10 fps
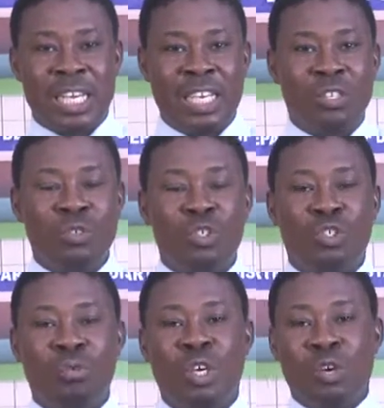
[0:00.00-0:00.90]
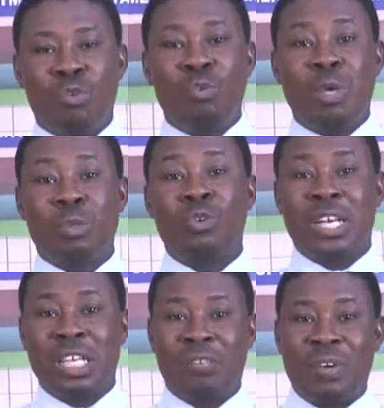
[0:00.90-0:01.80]
An NGO we should be able to
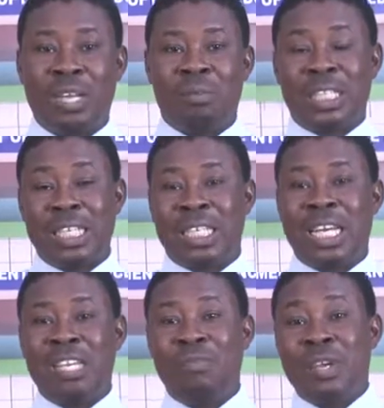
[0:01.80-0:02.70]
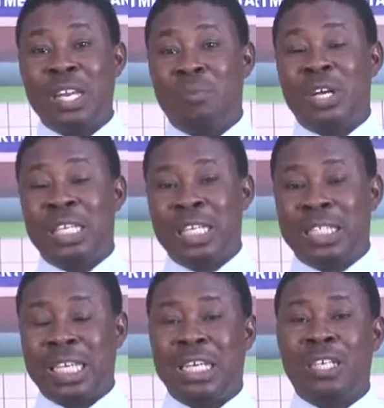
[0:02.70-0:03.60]
identify them such that if anybody
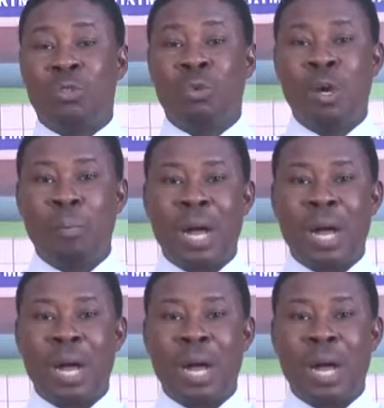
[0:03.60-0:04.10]
intended to